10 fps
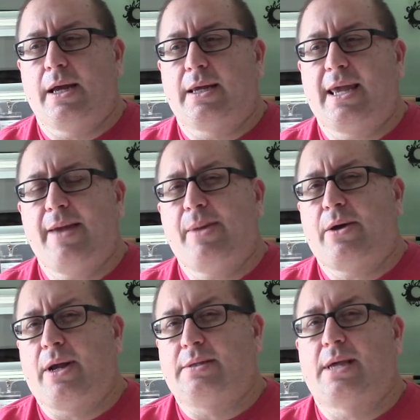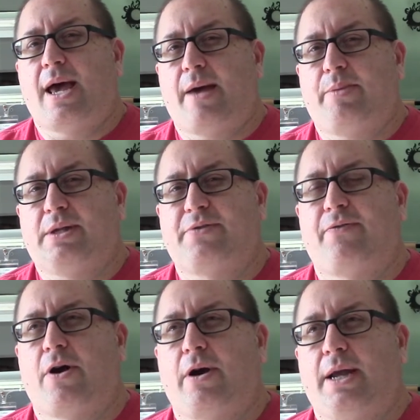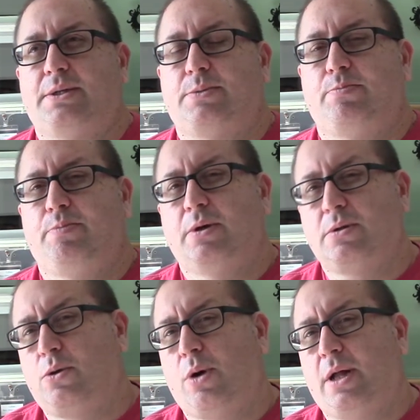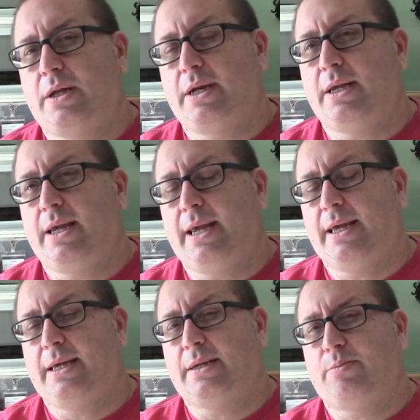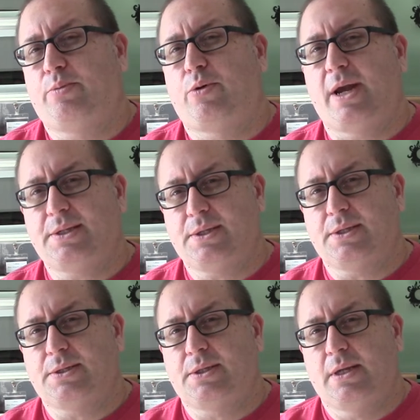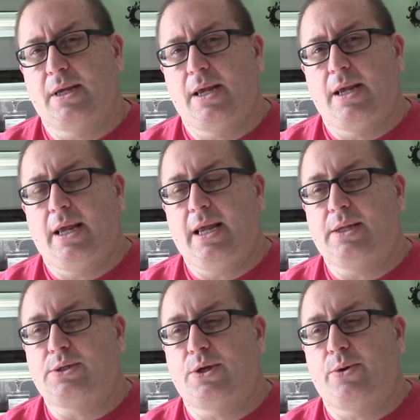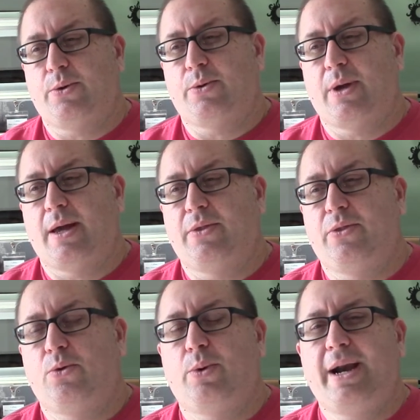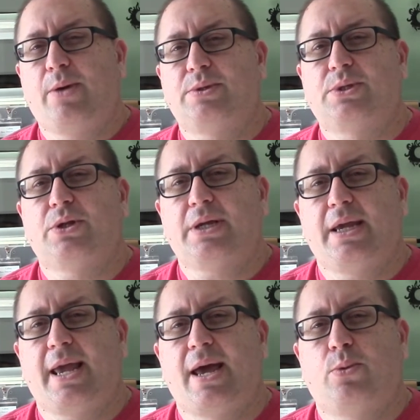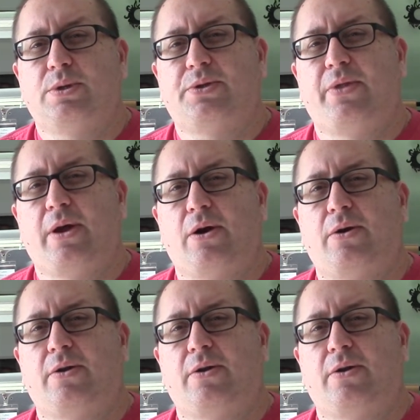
came out on top as far as build quality and prices. And so the one I was looking at was their